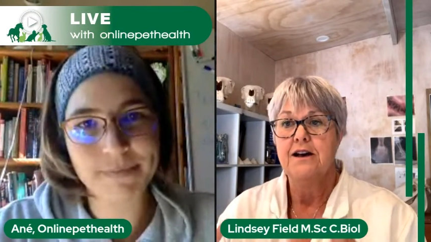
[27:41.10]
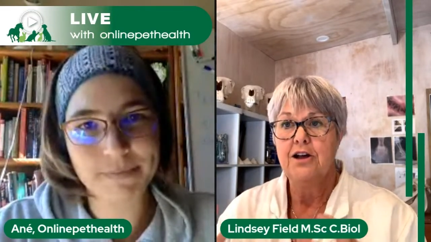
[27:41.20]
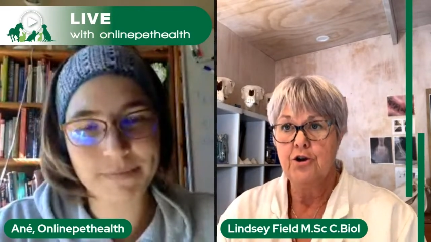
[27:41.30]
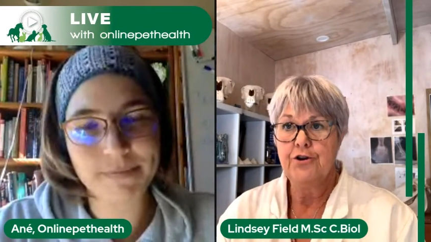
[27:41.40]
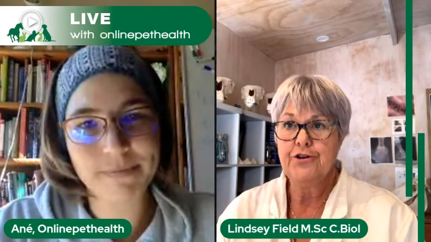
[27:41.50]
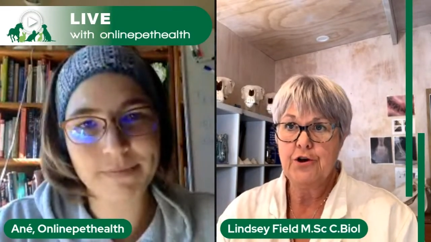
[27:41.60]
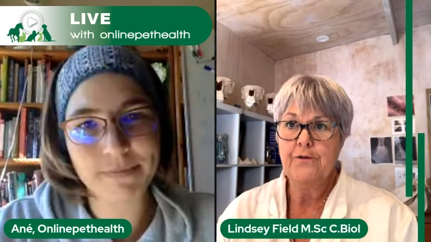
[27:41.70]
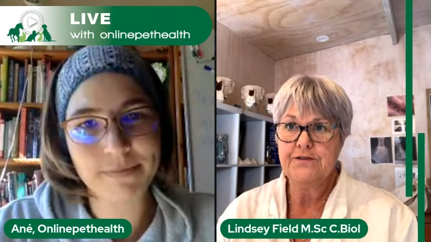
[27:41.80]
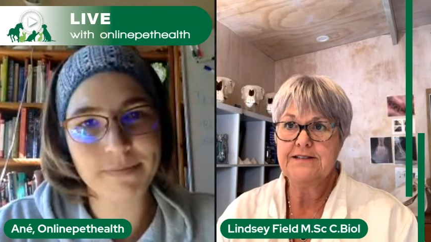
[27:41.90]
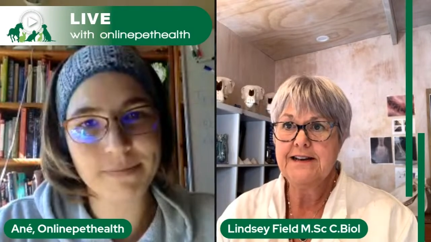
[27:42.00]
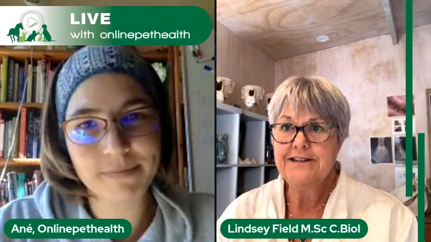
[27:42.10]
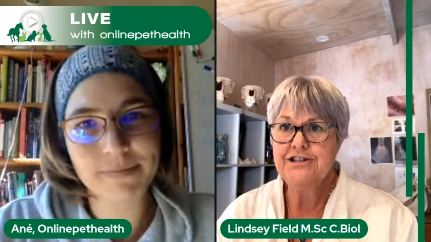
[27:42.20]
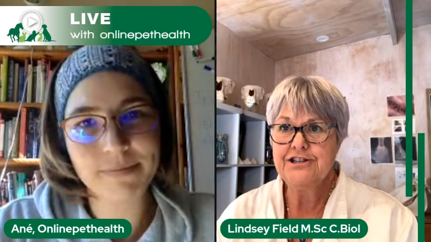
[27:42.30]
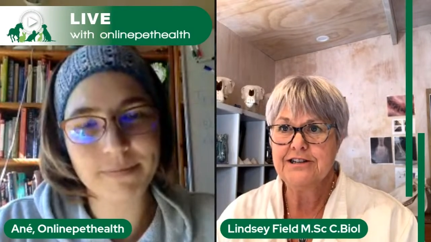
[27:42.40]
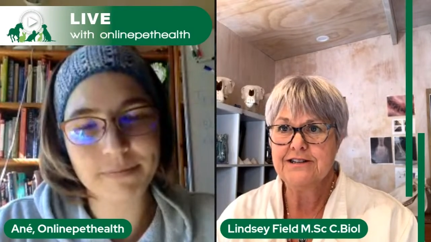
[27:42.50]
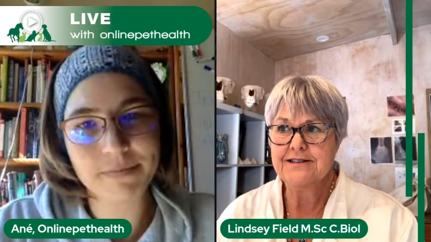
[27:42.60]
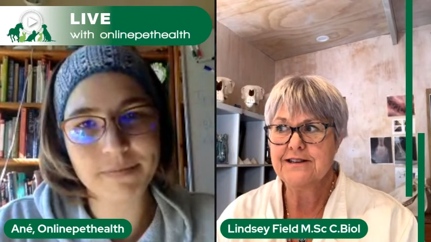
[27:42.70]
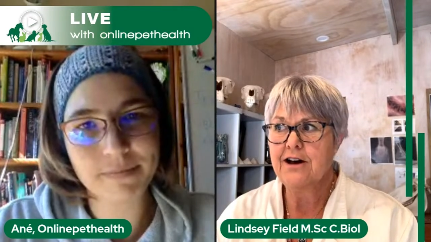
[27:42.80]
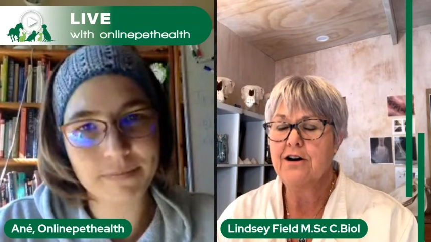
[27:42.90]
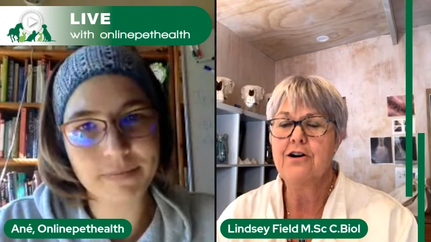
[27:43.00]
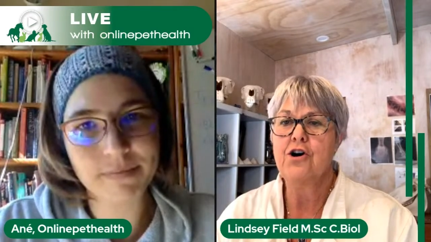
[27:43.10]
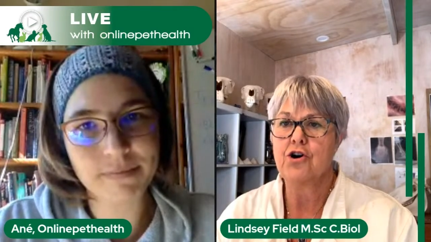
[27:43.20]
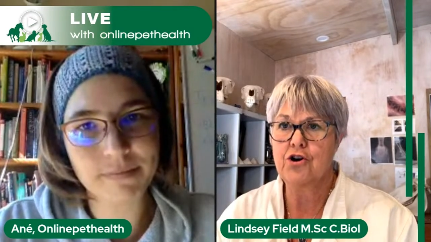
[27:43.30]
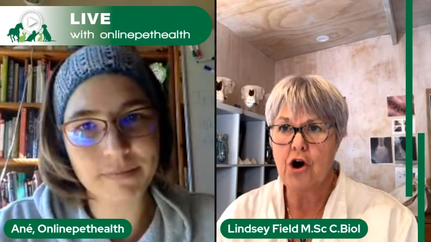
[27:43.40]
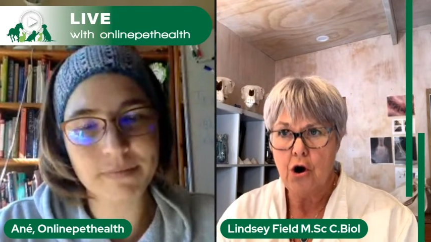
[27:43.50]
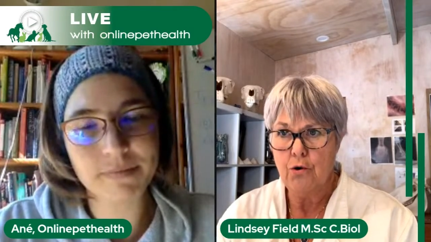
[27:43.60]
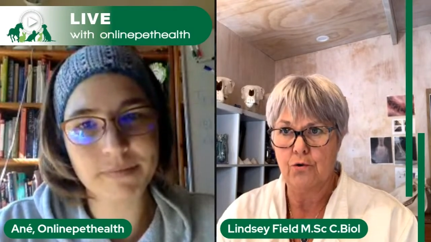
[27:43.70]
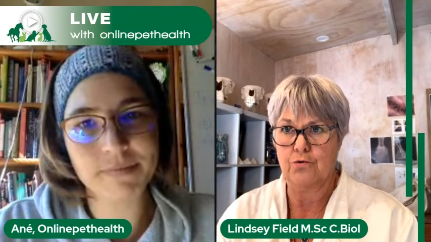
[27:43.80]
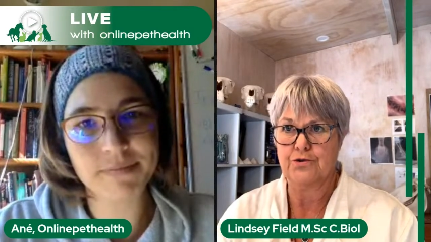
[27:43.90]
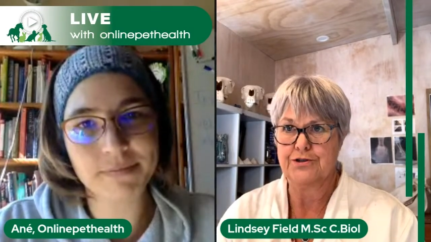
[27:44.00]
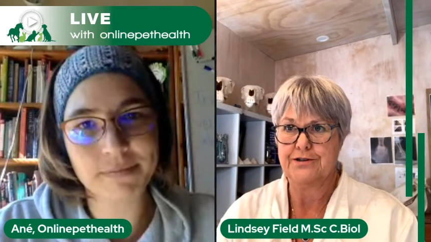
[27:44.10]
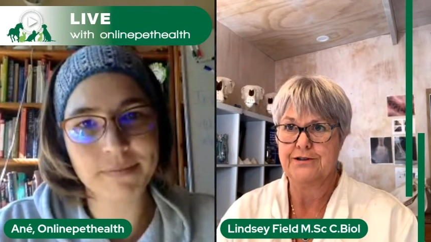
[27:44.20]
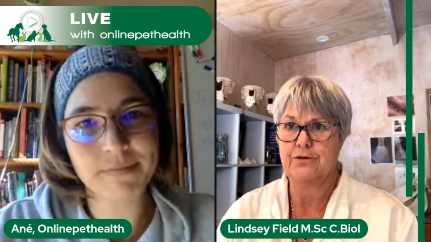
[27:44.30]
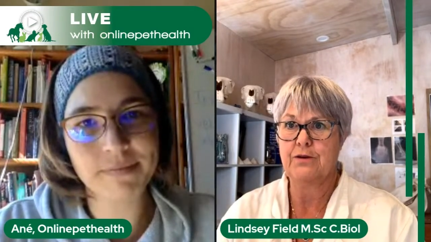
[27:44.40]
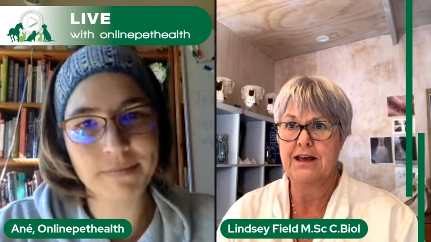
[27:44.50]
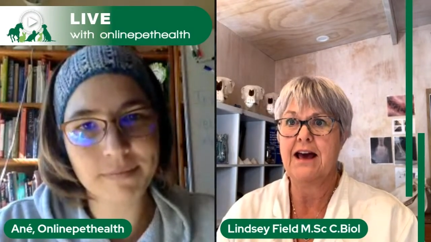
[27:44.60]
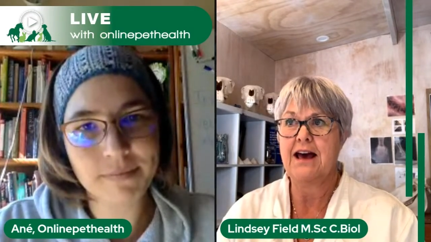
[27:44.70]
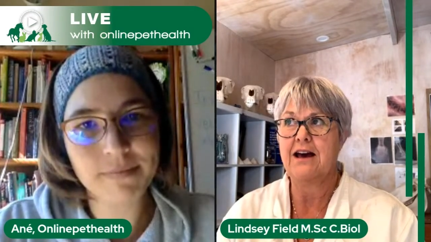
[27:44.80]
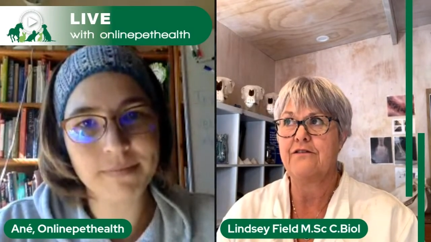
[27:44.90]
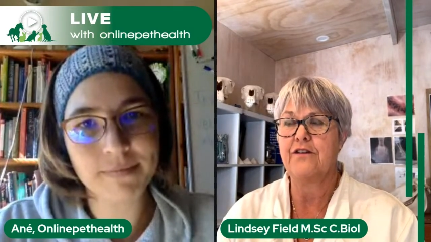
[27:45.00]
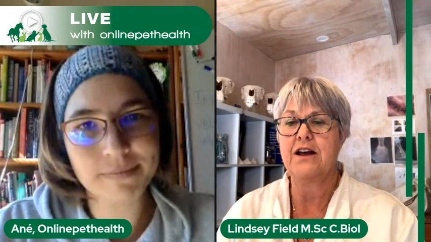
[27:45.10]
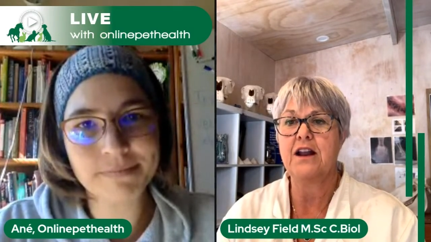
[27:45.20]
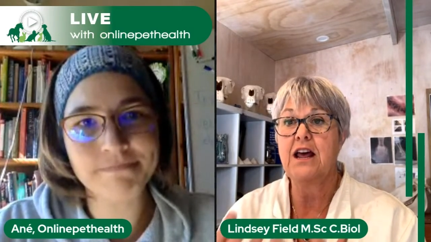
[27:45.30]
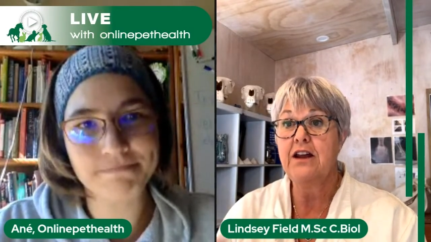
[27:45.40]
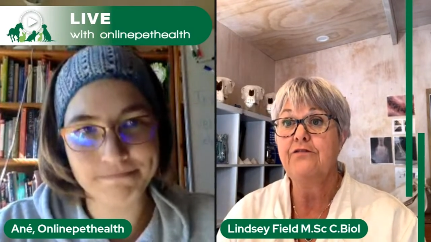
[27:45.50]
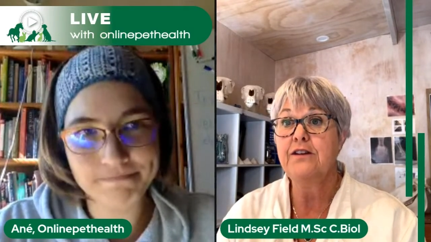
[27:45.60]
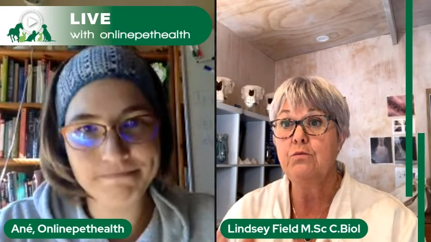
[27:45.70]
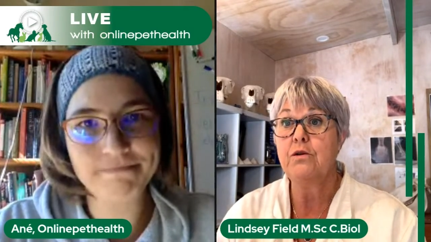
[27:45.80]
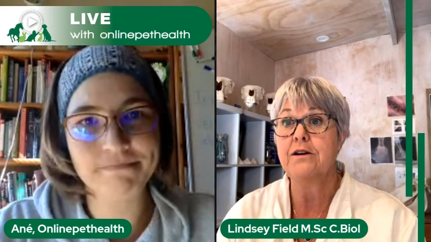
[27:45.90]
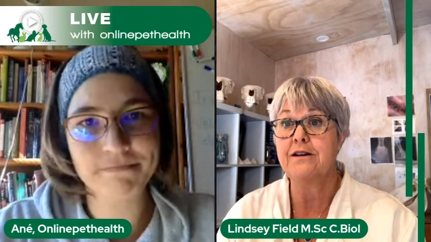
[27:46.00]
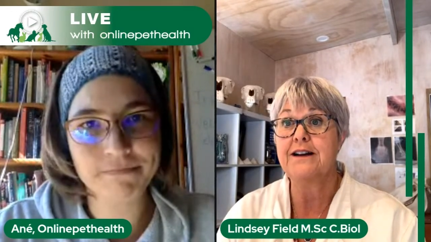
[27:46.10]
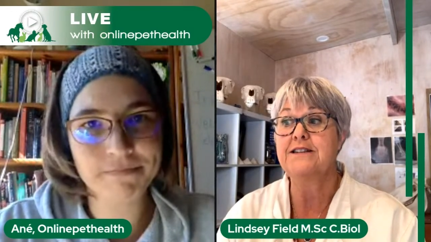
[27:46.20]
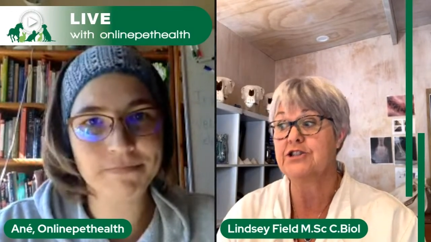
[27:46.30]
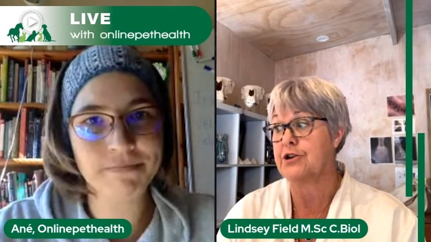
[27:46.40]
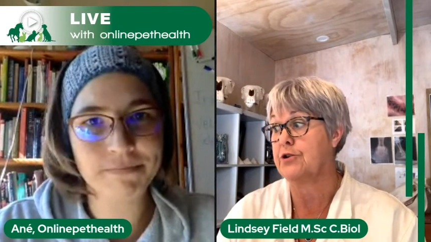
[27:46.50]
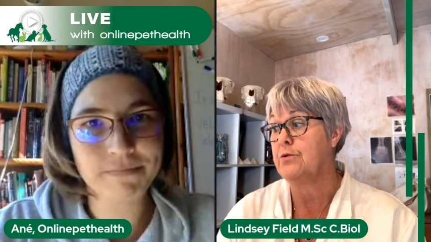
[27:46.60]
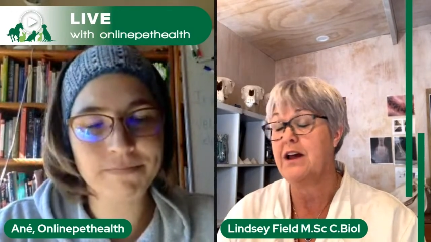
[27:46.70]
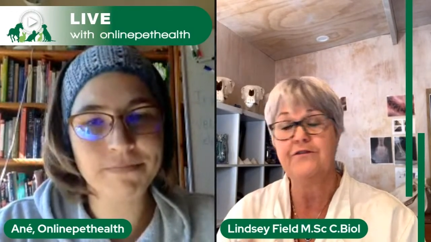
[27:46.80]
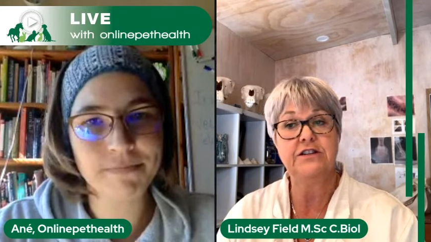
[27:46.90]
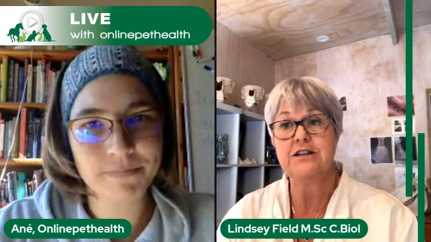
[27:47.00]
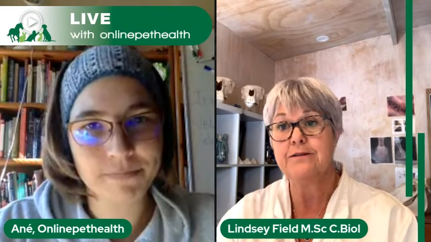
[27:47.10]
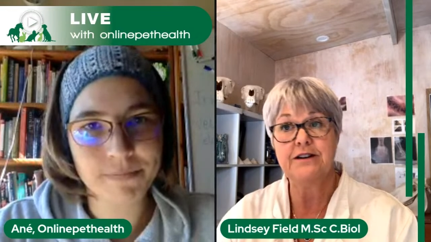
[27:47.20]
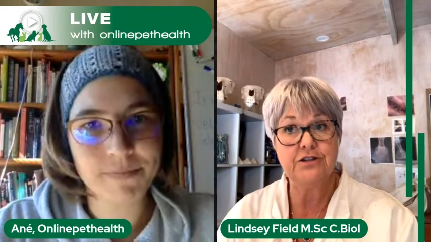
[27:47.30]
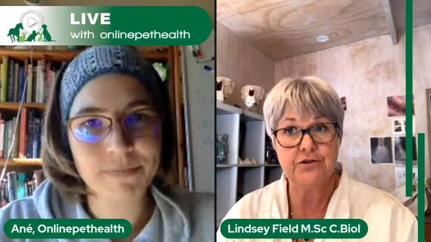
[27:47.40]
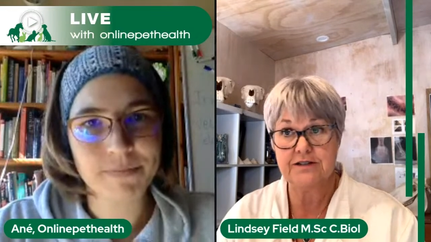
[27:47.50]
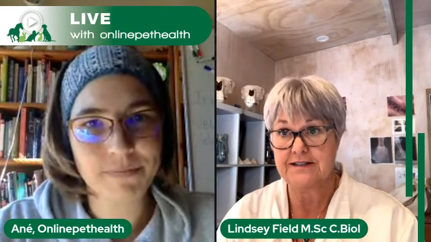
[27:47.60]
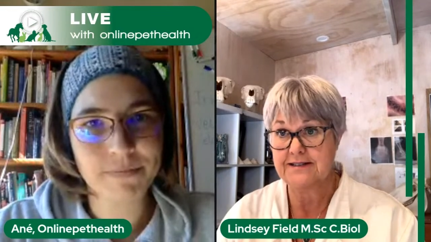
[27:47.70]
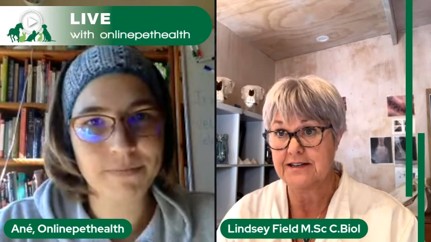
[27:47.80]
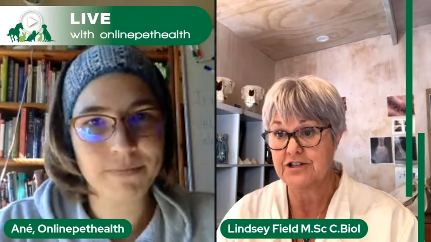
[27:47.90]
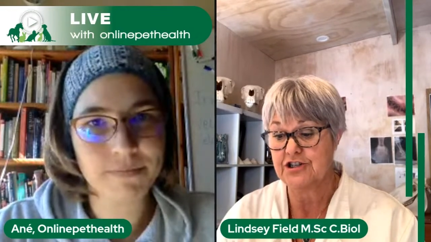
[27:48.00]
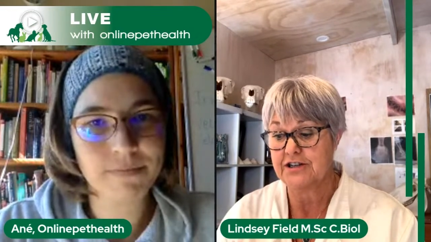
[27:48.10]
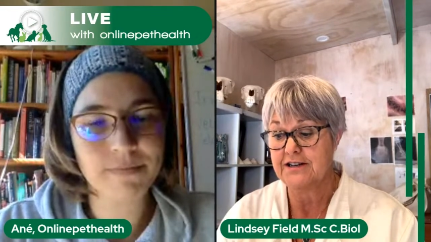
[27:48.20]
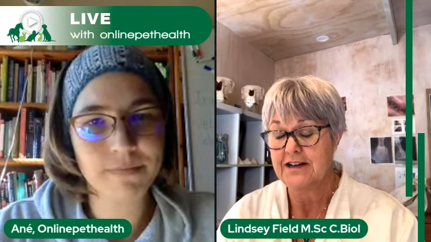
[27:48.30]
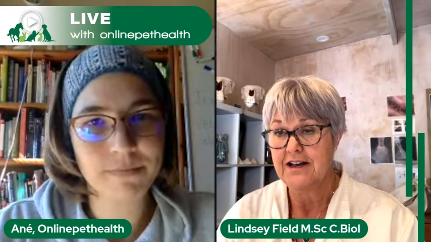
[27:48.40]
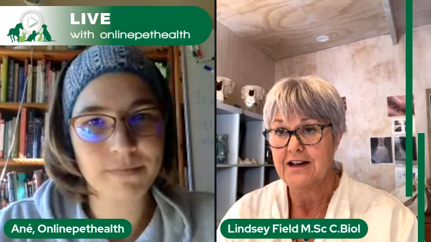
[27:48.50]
Speaker 1: A lot of the conversations are gold that we have, mm. and every do, every time I do a dissection,